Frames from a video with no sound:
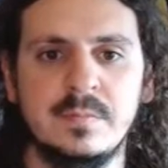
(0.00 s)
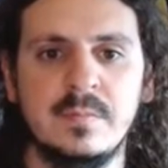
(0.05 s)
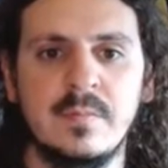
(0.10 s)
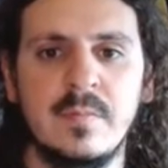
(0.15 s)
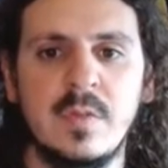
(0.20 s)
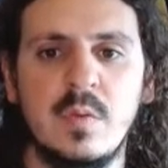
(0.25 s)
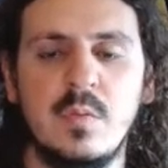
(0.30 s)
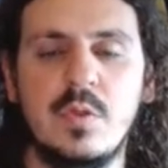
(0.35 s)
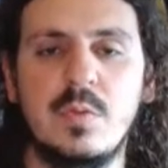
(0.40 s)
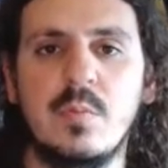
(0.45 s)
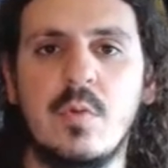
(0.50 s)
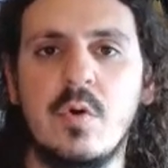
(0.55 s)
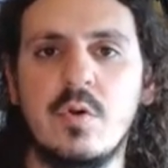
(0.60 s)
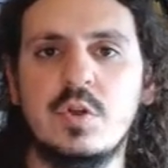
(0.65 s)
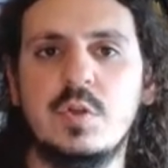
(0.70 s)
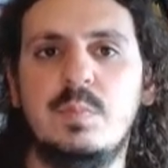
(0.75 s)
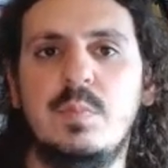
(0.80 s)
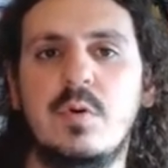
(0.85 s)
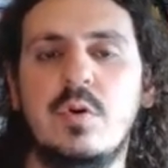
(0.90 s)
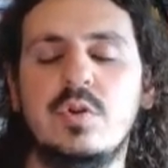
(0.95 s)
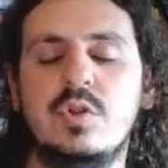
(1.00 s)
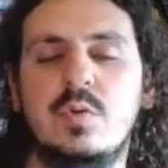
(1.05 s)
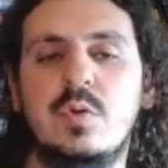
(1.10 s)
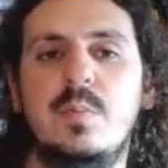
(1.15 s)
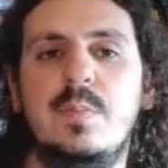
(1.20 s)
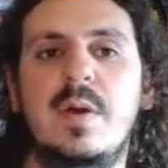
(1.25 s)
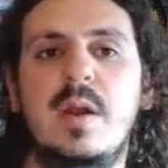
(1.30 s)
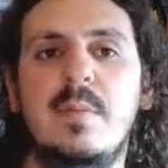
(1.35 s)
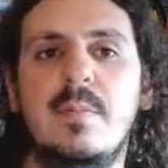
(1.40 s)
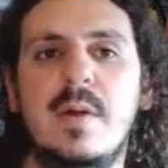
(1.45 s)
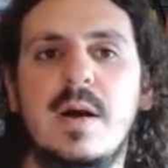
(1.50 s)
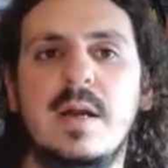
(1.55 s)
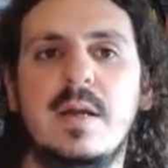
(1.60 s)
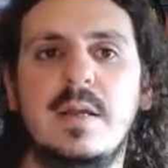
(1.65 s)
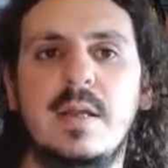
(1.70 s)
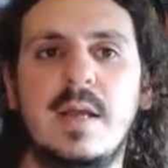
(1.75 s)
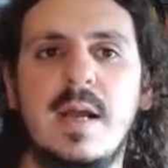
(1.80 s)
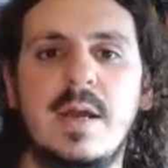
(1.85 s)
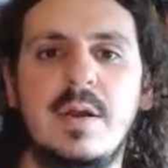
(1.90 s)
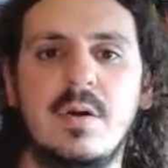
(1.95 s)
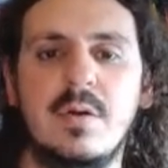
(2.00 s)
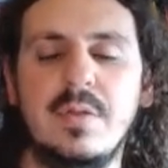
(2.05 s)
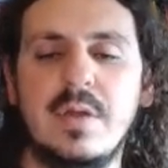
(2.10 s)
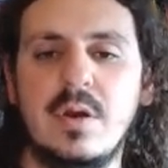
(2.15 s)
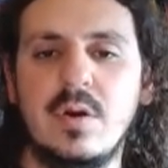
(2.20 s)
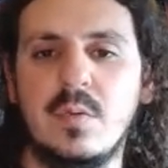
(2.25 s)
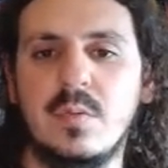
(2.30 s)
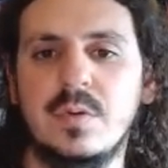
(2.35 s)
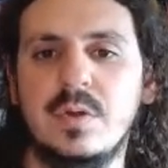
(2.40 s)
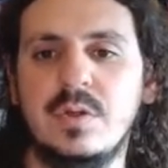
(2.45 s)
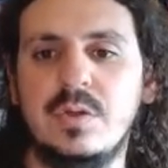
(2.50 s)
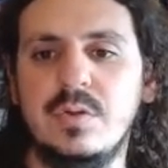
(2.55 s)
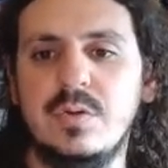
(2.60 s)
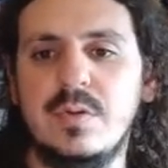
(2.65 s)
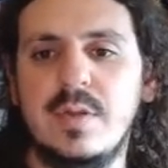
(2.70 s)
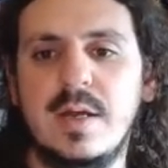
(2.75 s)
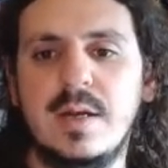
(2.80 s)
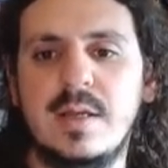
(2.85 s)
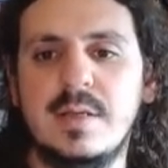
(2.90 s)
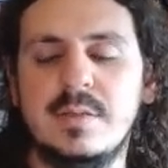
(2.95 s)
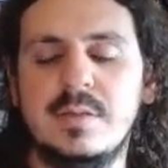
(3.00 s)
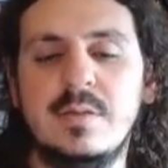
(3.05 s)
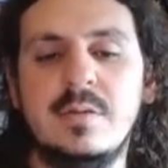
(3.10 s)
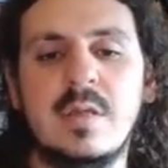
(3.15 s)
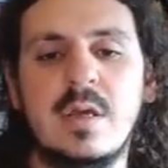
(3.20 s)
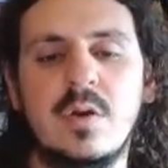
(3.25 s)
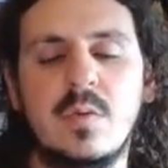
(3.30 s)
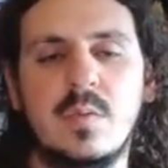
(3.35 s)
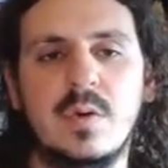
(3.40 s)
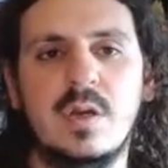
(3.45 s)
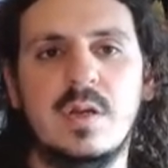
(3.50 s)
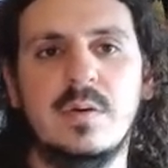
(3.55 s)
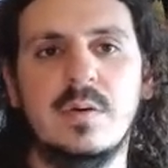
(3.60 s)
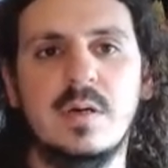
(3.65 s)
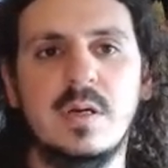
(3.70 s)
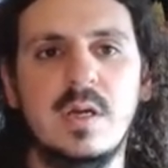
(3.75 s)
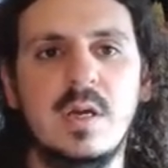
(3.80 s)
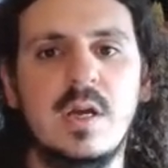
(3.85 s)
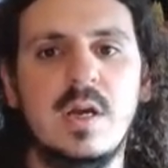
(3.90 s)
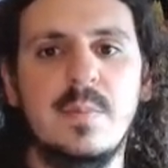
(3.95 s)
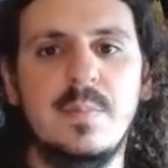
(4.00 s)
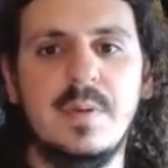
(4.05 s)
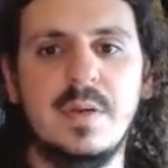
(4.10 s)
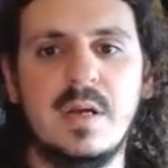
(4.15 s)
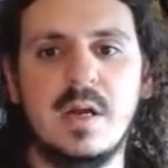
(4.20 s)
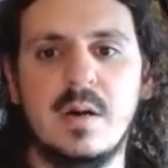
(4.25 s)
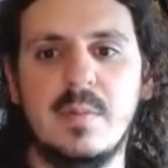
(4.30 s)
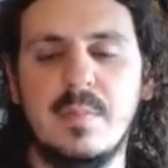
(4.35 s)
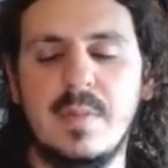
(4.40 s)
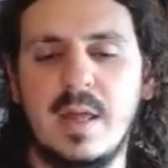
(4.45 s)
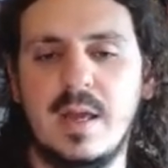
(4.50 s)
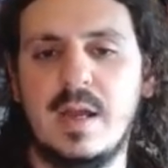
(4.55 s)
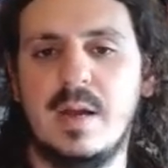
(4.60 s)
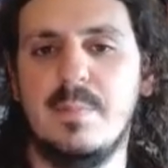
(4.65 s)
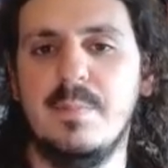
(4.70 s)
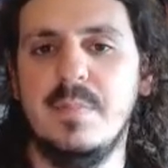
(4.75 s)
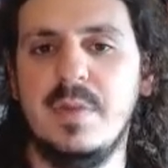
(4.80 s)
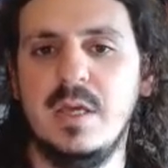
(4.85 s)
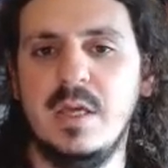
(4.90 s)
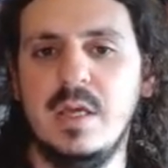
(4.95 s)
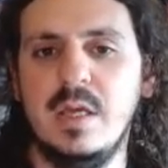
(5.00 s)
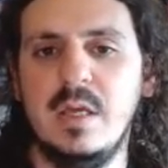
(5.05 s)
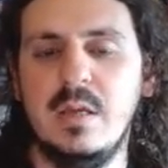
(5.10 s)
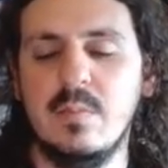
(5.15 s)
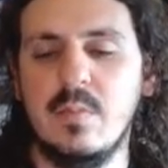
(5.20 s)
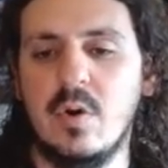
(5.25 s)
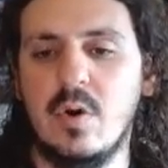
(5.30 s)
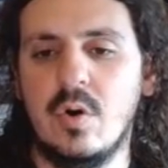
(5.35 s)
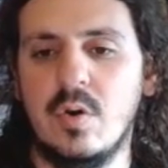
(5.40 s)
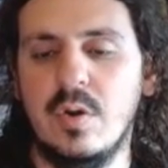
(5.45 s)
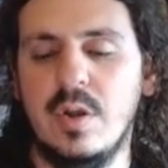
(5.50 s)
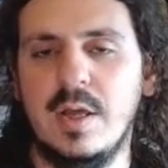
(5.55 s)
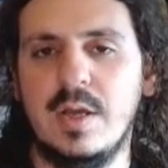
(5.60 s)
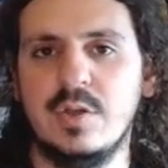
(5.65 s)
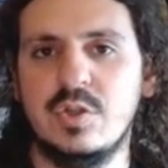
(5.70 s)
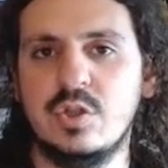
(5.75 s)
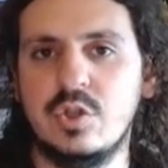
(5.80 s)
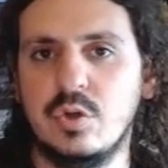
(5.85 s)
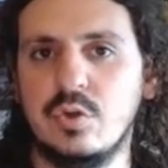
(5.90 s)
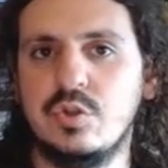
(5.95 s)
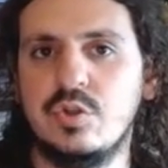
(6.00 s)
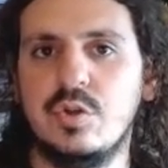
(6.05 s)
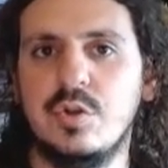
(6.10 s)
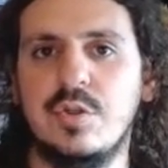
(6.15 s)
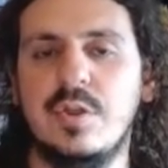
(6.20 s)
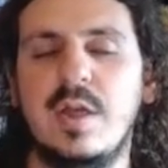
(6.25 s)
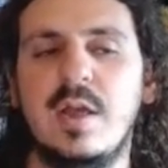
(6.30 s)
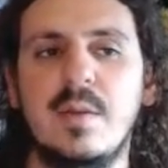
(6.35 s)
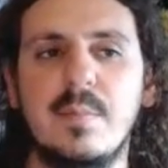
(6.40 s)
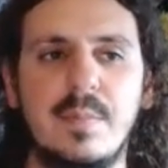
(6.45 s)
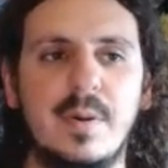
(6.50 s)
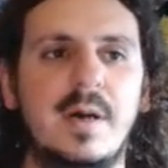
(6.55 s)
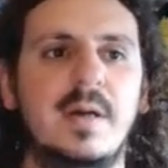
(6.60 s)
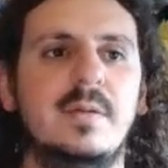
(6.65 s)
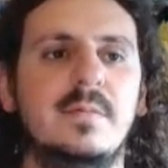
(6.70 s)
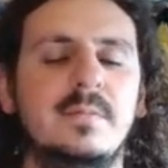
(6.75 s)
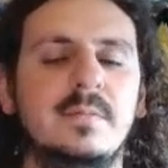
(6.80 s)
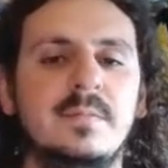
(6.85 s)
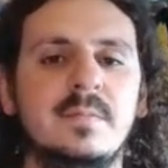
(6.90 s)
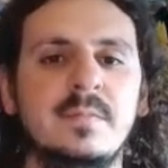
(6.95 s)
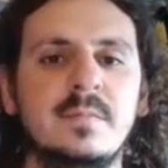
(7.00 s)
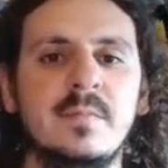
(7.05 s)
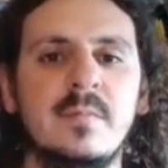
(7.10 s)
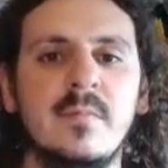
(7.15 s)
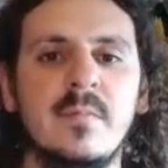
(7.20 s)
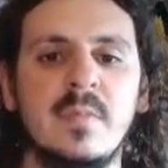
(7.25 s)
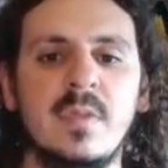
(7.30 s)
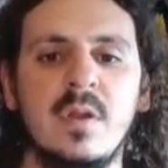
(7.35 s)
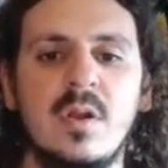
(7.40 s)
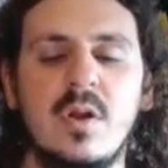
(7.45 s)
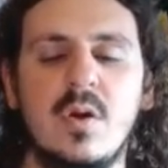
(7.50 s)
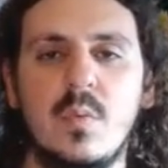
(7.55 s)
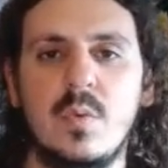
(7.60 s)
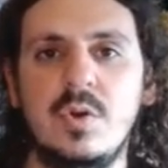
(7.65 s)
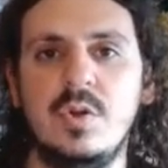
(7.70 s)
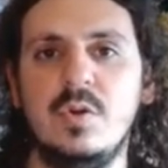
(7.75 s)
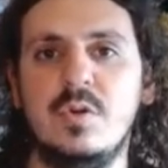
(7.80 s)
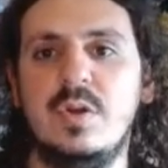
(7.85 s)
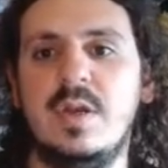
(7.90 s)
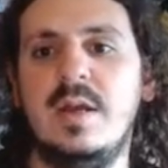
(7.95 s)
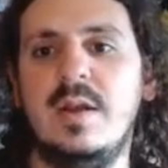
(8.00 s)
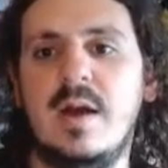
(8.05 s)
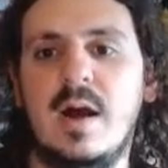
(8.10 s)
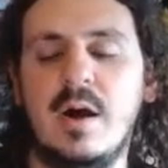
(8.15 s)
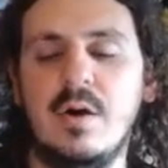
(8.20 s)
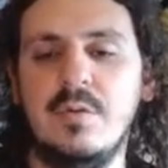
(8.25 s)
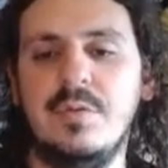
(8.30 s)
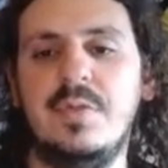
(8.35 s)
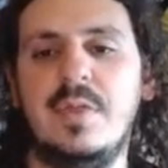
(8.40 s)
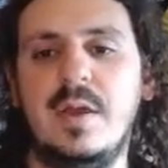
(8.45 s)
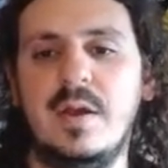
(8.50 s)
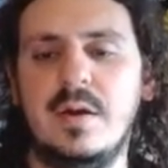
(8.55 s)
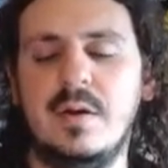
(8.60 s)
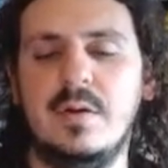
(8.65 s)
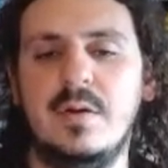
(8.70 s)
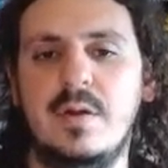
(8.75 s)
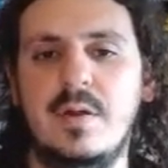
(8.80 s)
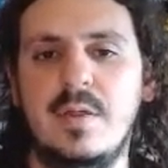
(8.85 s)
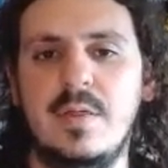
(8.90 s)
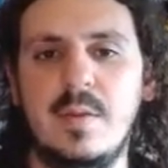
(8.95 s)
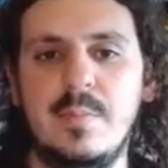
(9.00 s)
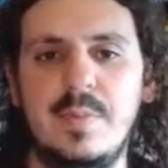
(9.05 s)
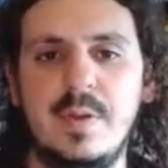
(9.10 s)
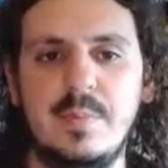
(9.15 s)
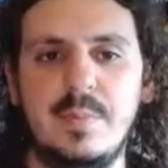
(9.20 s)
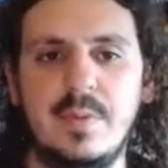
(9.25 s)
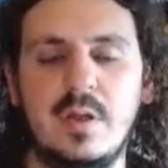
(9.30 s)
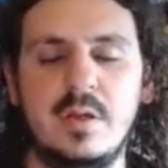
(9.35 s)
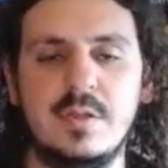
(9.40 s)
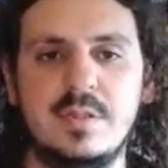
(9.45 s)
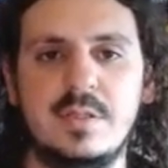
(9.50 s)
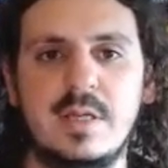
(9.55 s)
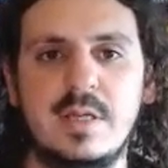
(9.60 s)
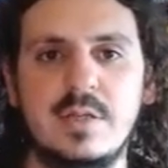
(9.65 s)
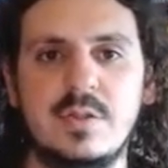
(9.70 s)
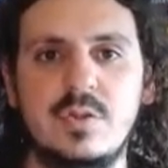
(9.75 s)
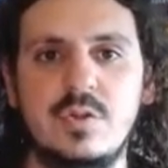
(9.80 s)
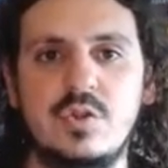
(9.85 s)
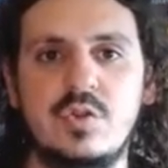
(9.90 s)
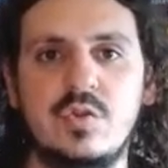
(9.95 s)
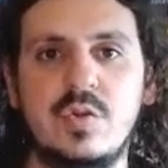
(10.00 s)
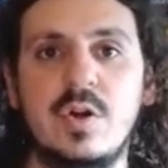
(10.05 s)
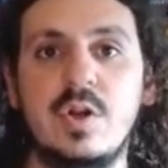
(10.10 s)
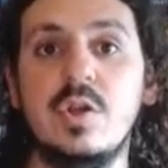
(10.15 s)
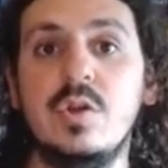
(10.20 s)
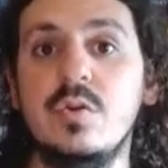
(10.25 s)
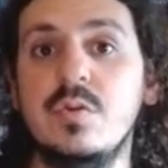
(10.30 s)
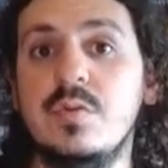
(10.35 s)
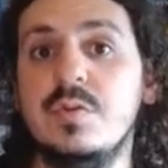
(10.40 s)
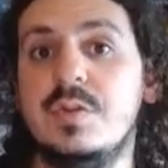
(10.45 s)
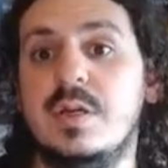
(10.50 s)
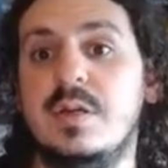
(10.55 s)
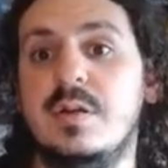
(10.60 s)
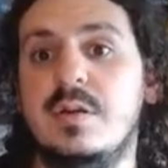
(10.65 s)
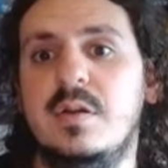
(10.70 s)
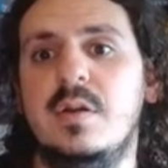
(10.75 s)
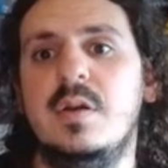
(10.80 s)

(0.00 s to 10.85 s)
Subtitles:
With more exposure, with better marketing, I know they don't want to do that because they don't want to become like a meme or like a social thing, but when you get out there, then people are going to start to try to use it.